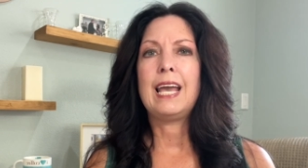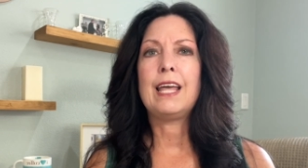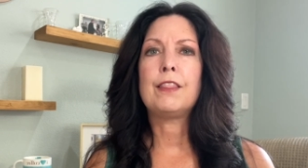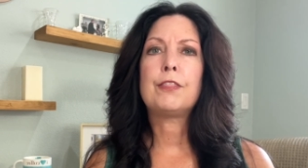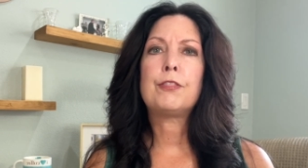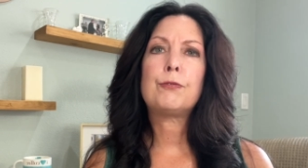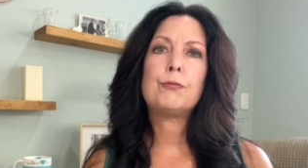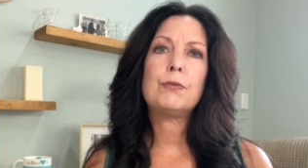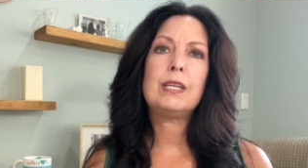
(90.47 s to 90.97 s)

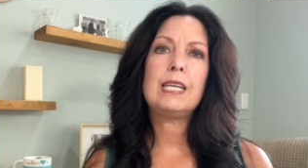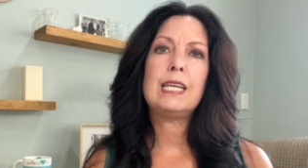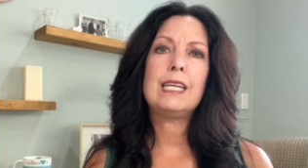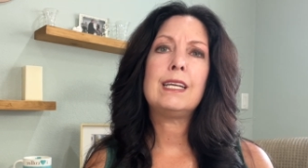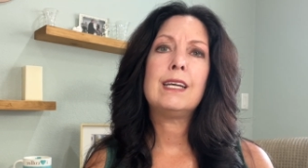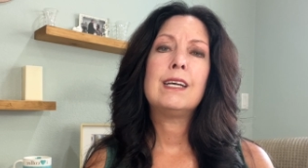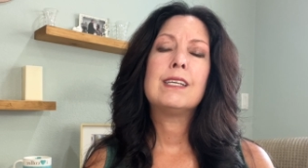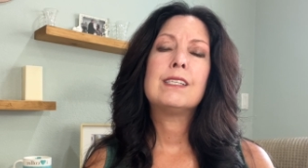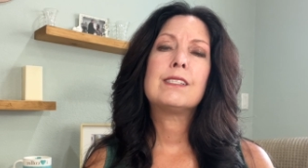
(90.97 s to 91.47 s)
And
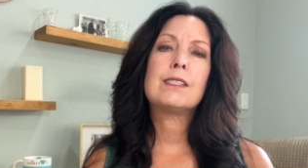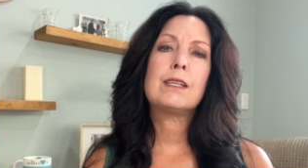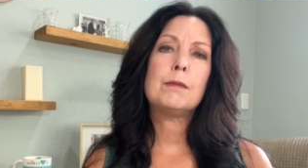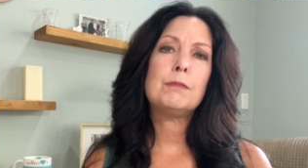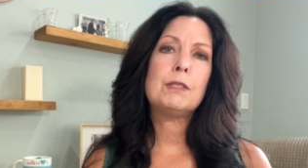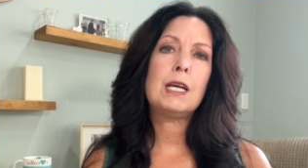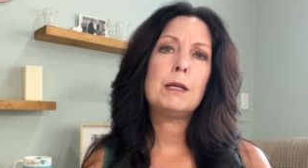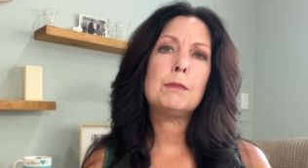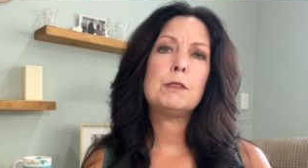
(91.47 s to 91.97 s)
three,
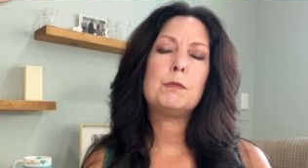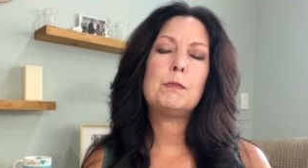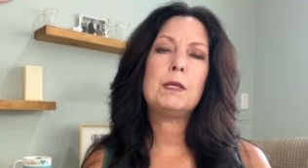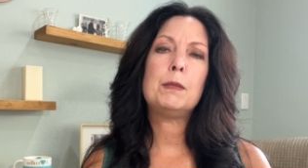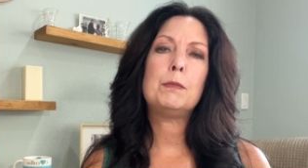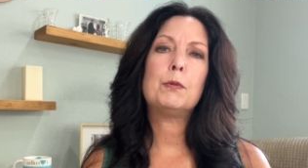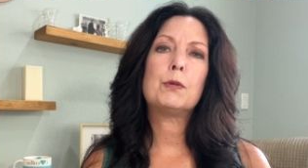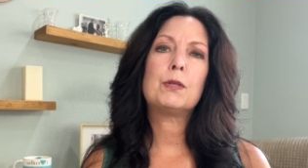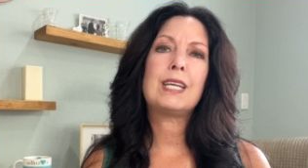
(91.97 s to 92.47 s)
sometimes
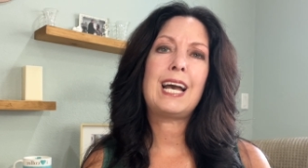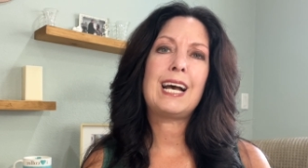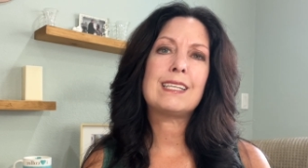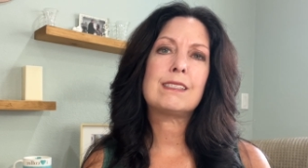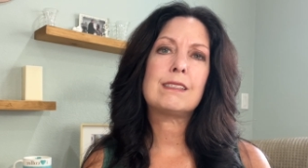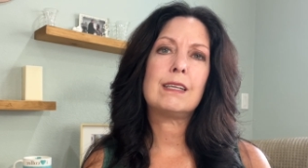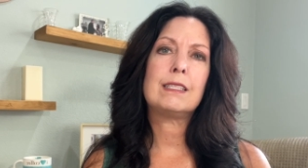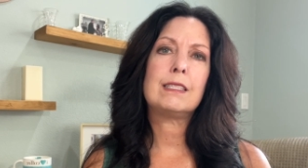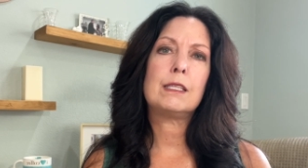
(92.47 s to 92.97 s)
people
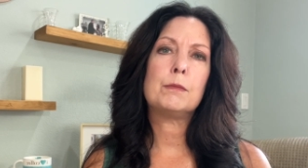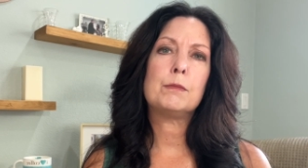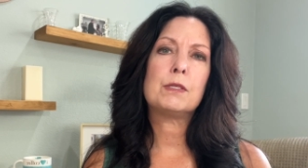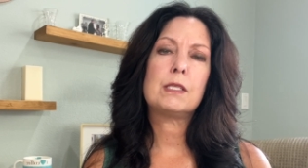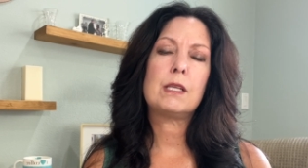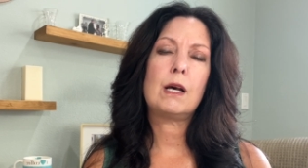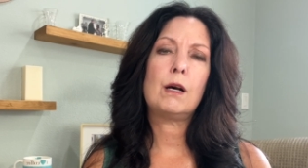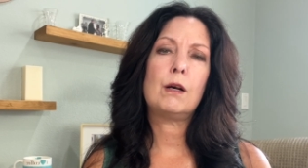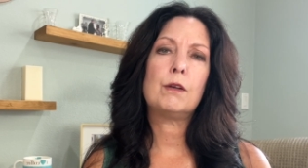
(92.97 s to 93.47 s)
gaslight
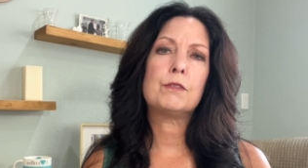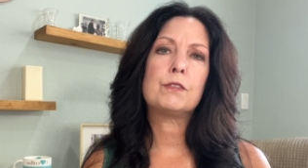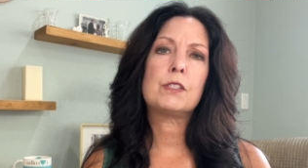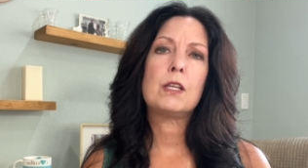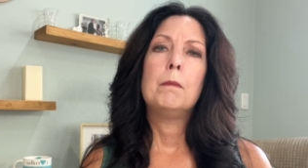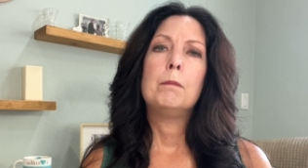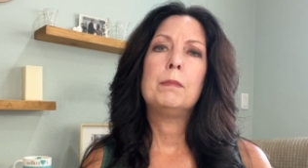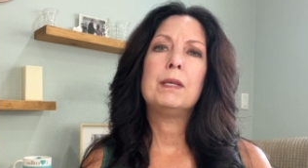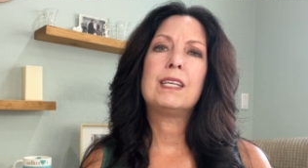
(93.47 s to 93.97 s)
themselves
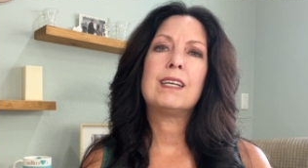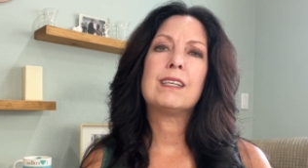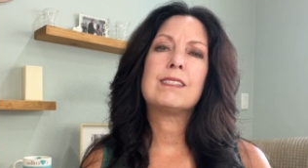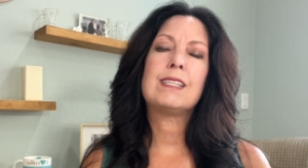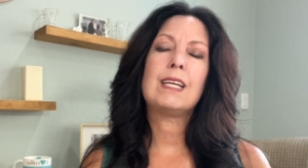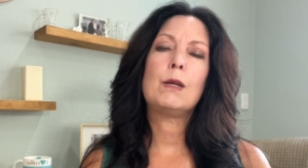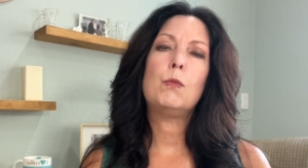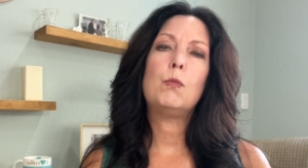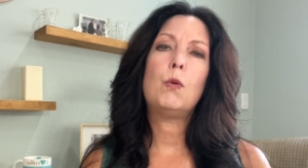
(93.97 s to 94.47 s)
because
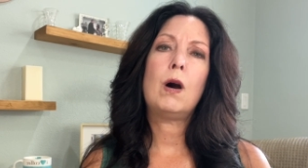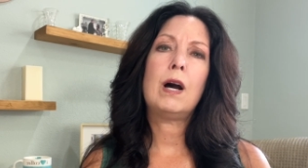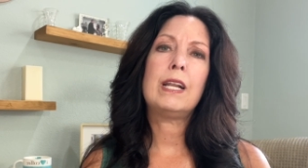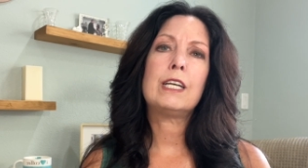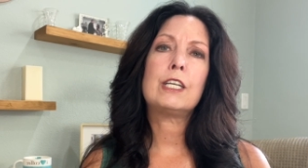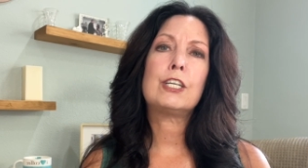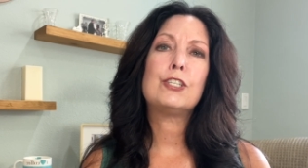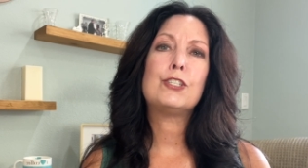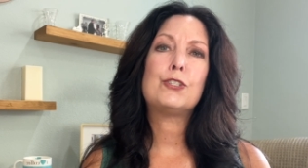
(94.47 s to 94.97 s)
they want
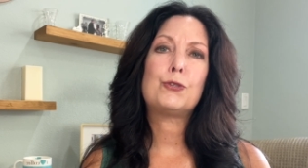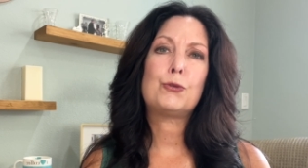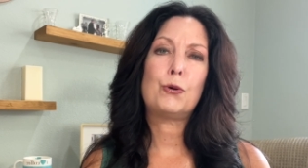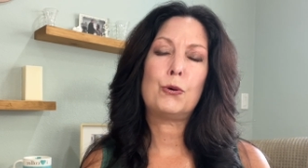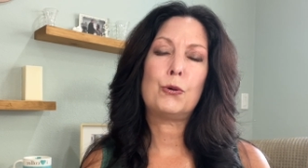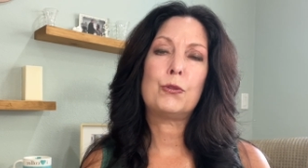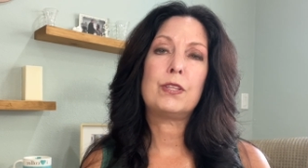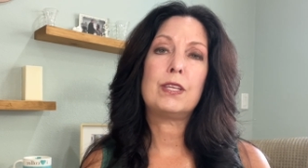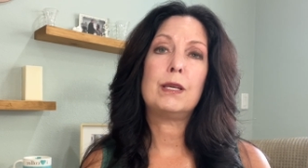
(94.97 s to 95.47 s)
to
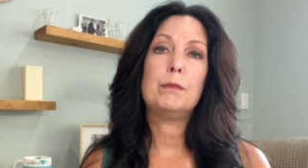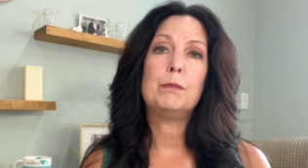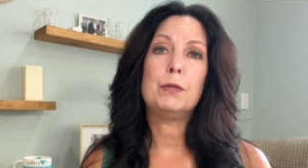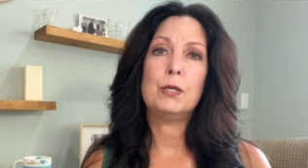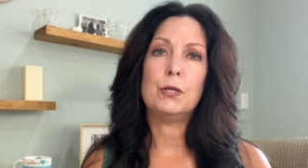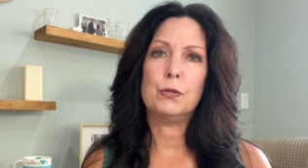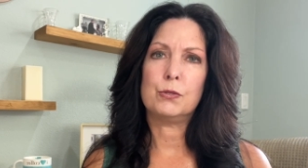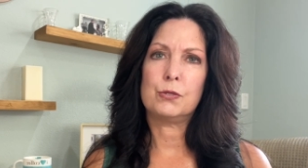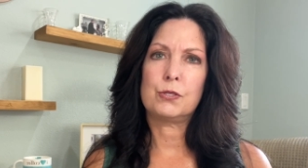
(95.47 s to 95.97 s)
control the
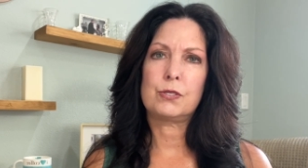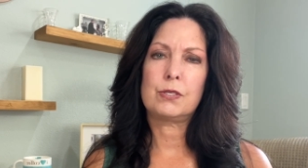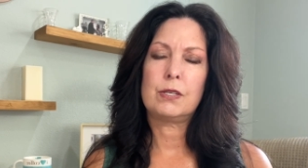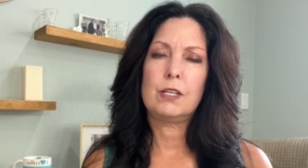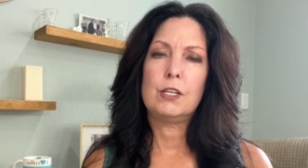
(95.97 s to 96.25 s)
abuse.